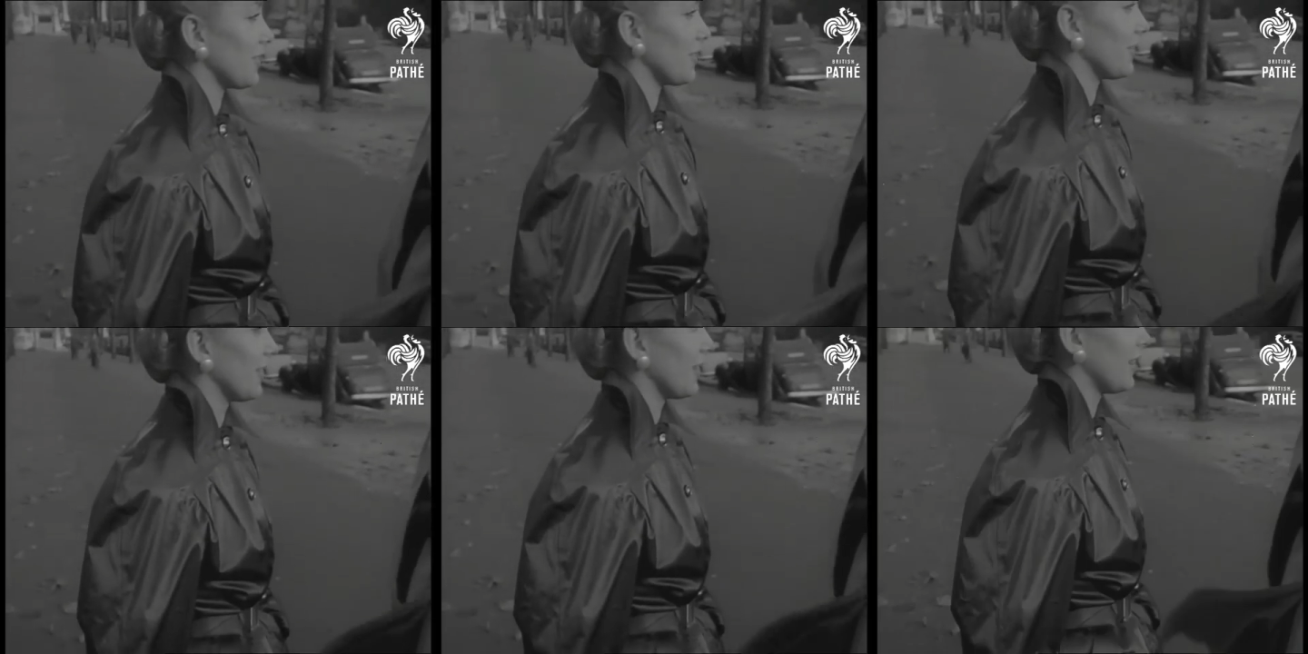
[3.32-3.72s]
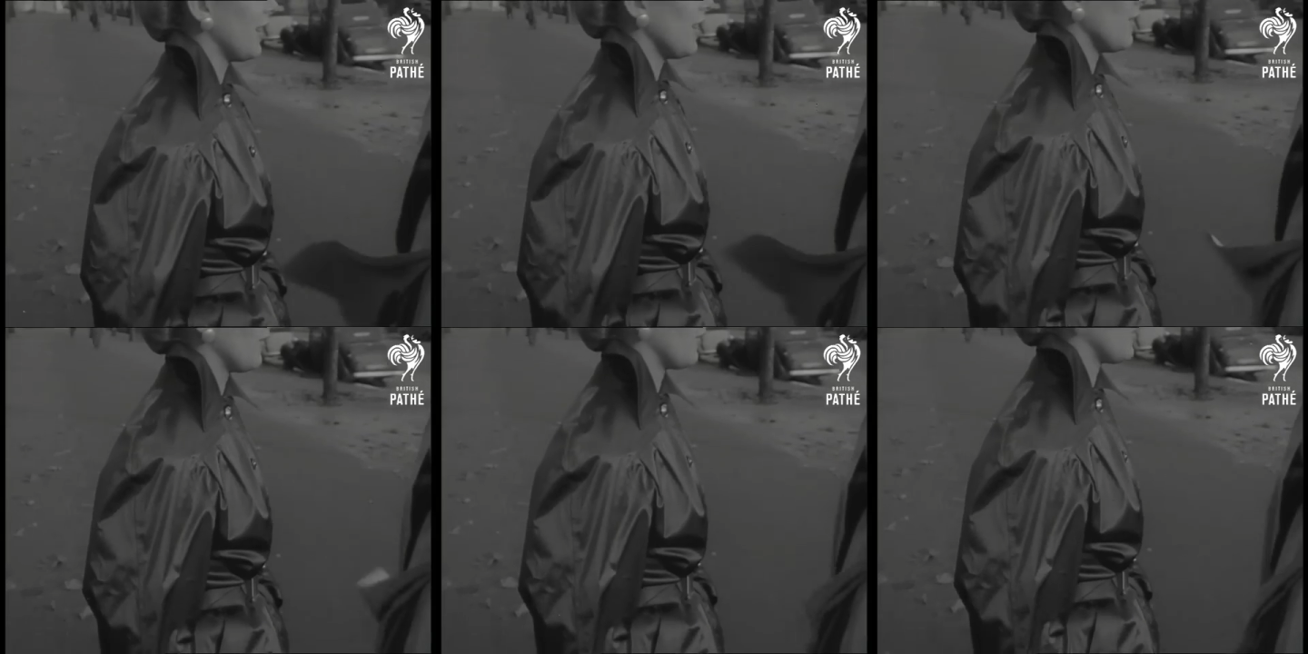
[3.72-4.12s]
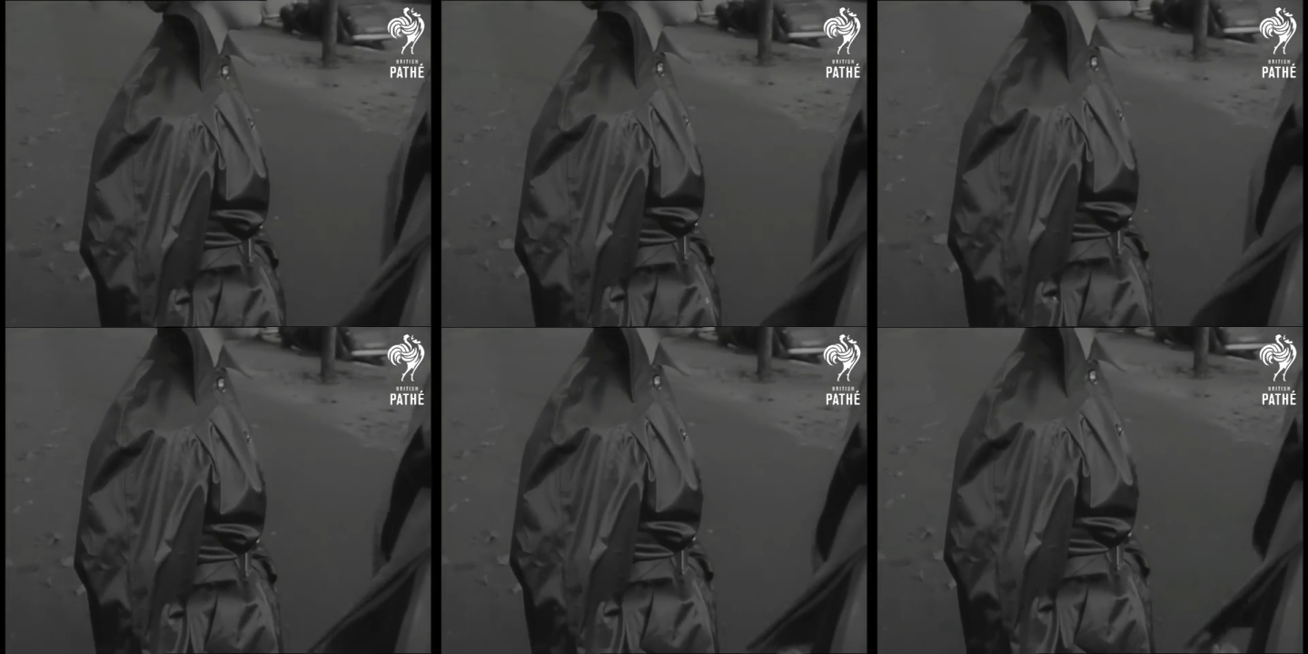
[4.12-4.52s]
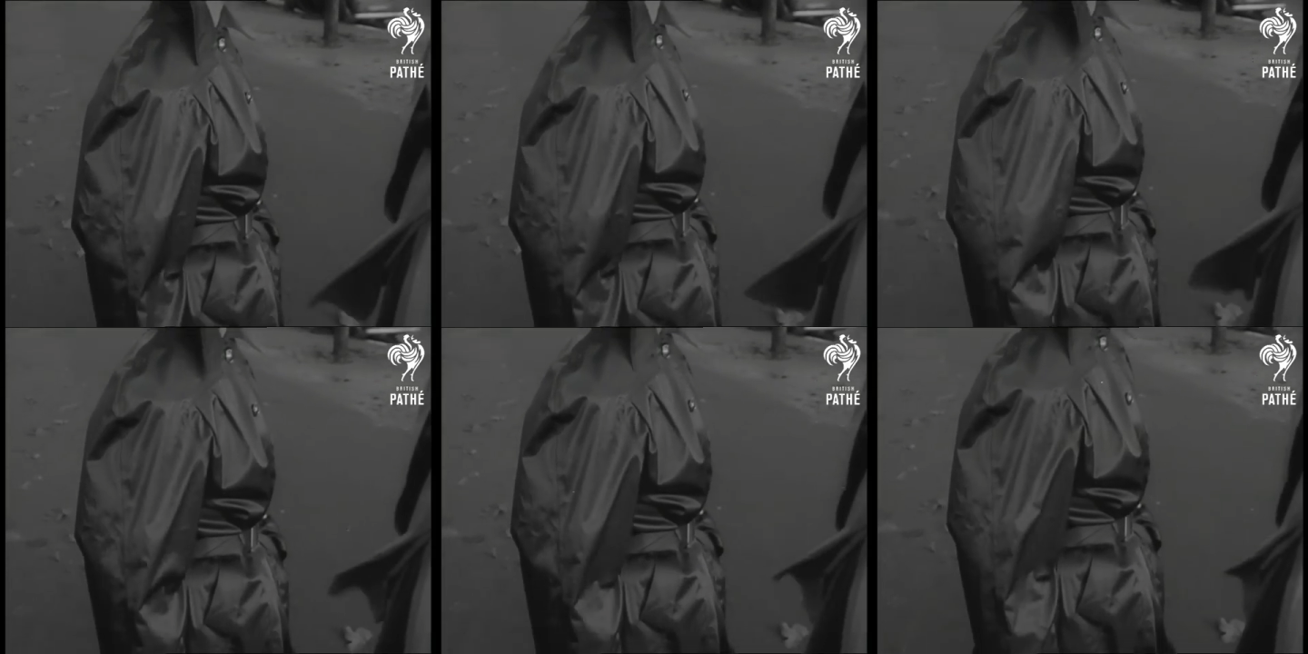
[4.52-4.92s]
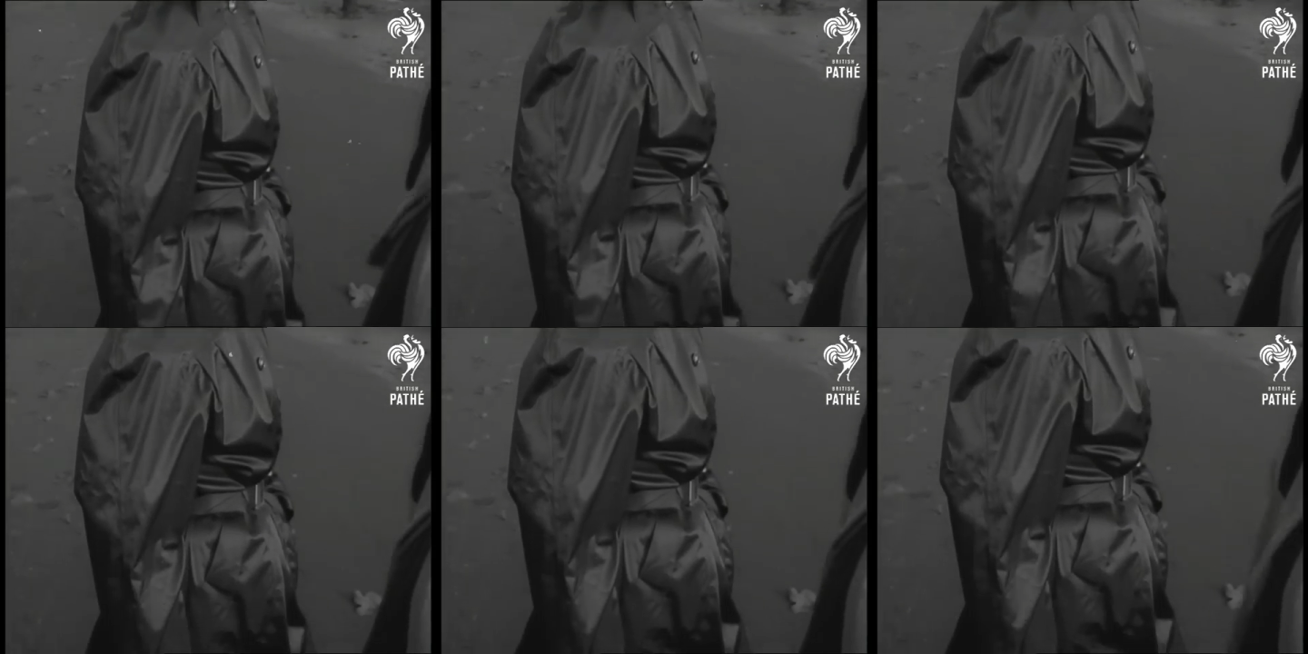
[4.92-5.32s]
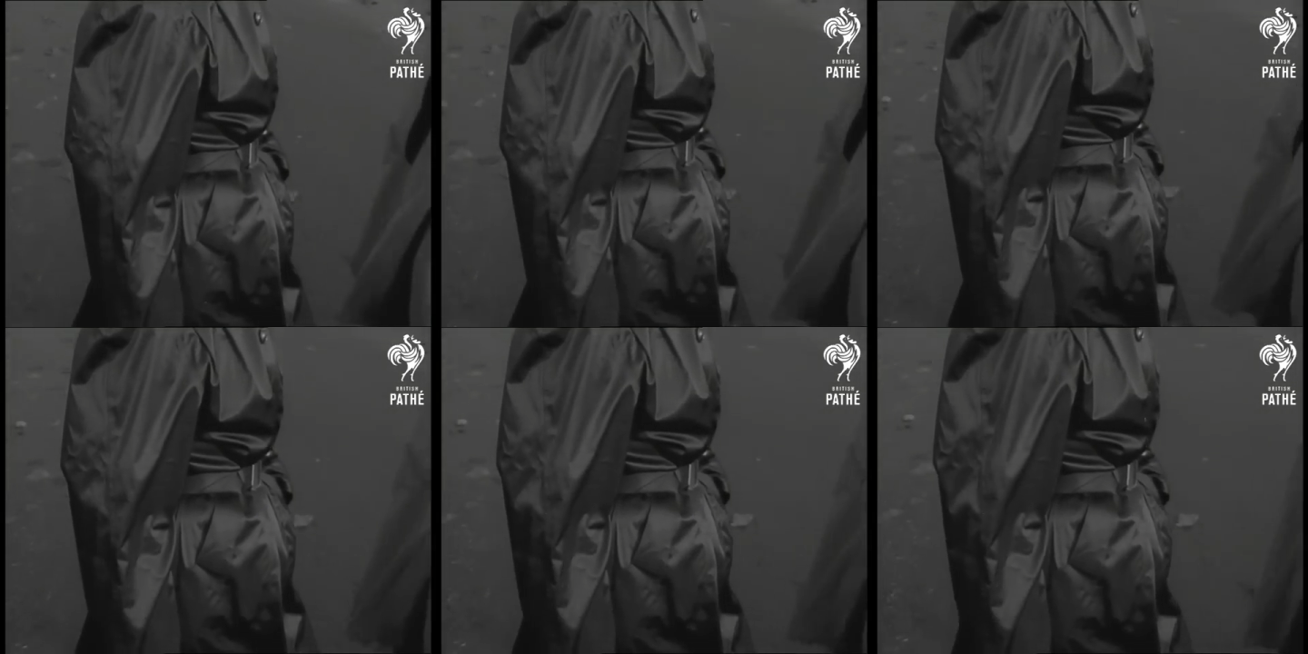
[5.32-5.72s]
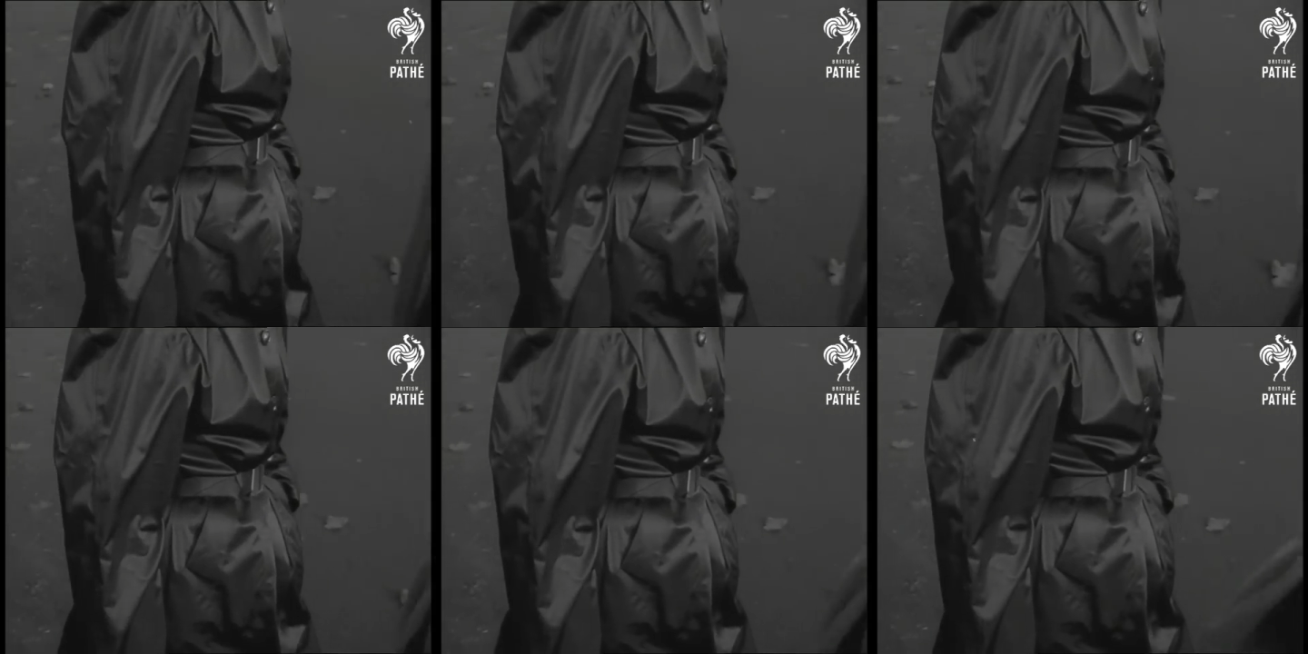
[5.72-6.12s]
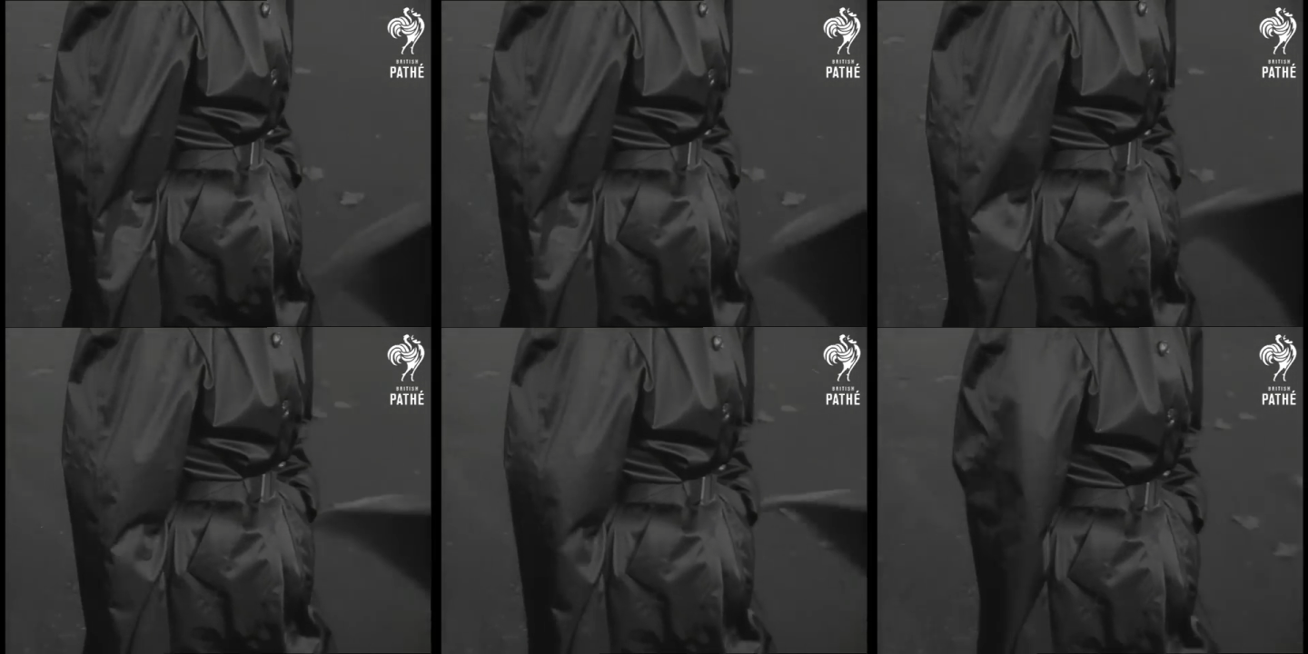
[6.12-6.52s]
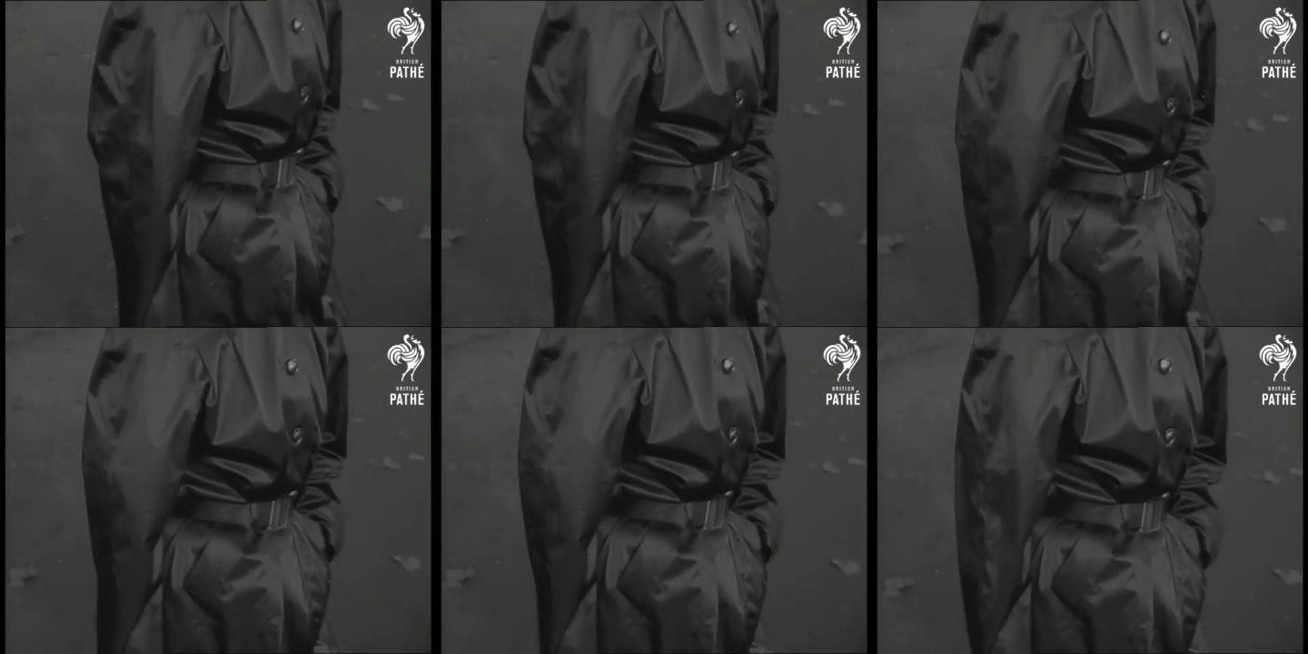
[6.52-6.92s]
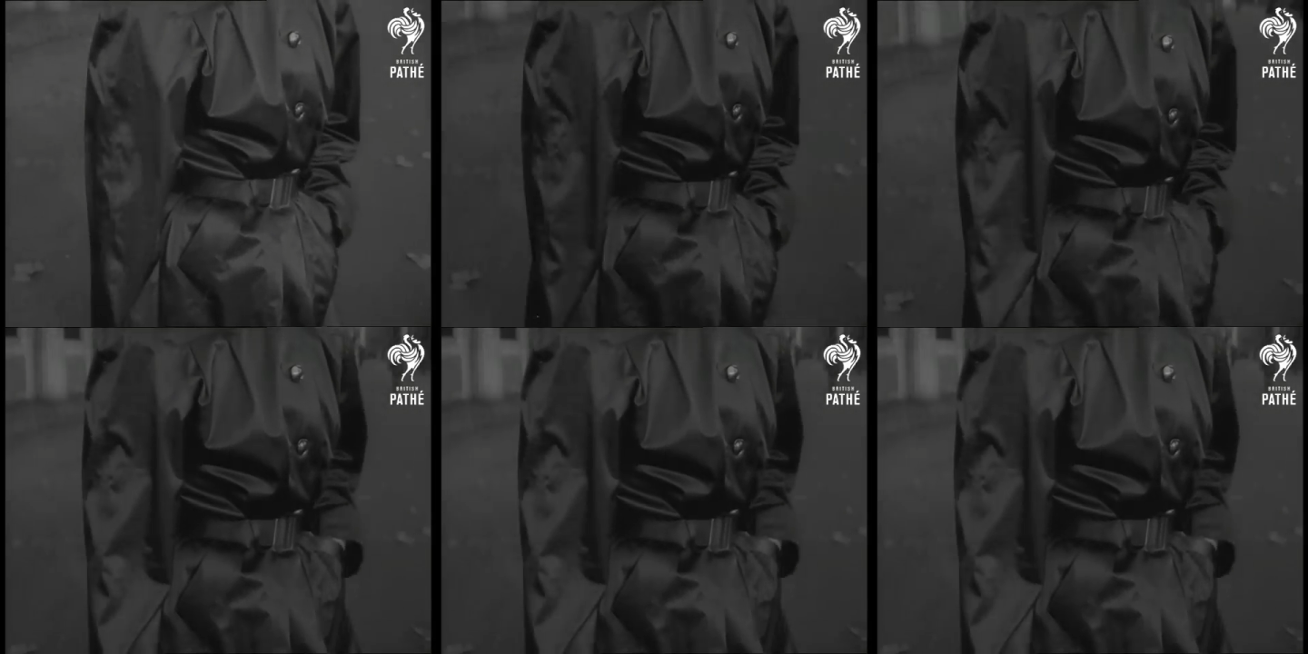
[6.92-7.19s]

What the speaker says: (no speaker visible)